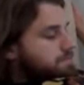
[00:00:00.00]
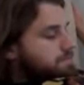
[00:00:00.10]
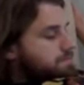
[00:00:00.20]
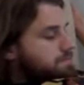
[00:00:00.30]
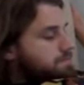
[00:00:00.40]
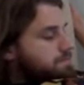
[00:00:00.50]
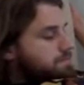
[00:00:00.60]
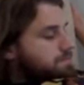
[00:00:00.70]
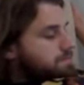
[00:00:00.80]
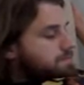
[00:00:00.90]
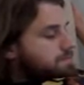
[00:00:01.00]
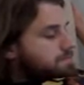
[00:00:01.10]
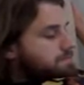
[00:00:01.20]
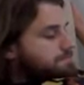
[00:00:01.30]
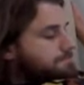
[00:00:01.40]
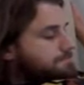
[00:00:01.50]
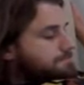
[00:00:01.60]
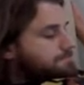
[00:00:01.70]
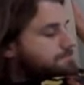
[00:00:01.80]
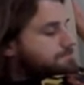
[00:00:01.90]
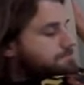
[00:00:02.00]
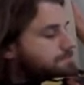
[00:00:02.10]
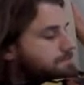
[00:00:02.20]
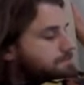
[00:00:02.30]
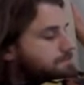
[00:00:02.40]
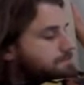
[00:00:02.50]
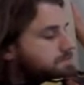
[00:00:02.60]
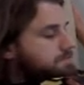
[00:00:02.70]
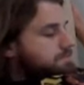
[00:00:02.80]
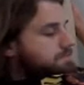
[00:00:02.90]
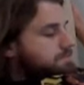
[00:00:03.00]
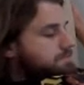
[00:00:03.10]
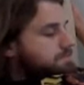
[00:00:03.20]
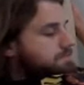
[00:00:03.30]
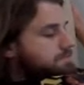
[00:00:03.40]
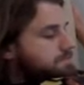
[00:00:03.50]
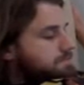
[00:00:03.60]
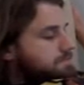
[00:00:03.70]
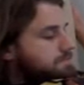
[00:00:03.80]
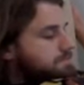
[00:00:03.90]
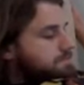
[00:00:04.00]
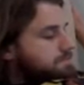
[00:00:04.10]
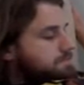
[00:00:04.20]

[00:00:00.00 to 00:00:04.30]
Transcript: [no speech]